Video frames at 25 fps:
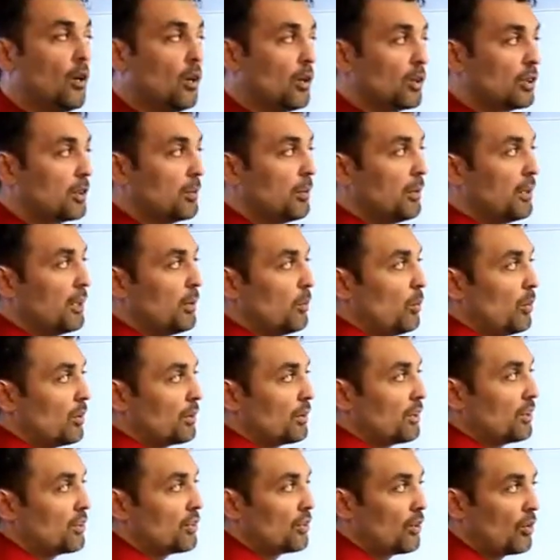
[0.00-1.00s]
Ultimately,
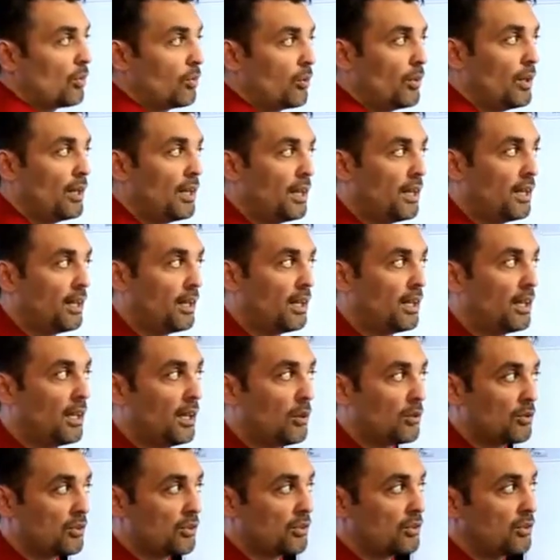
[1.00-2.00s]
what this software
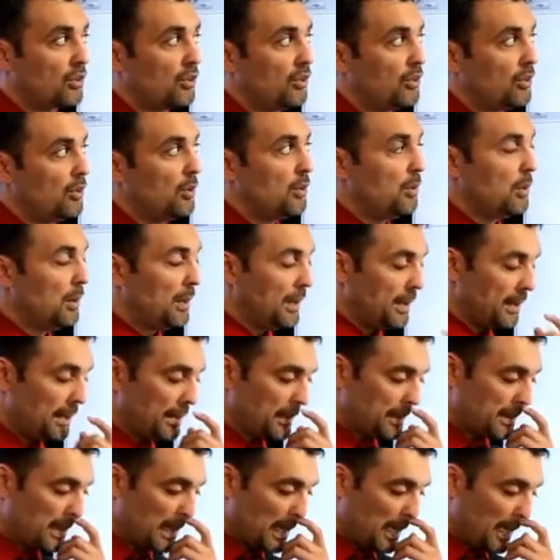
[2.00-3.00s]
allows us to do
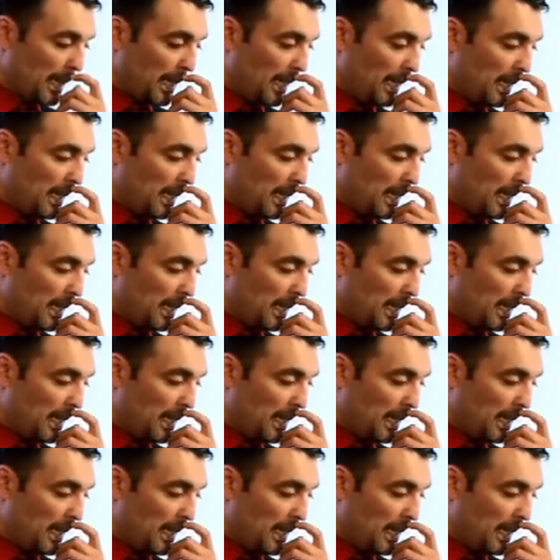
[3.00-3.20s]
is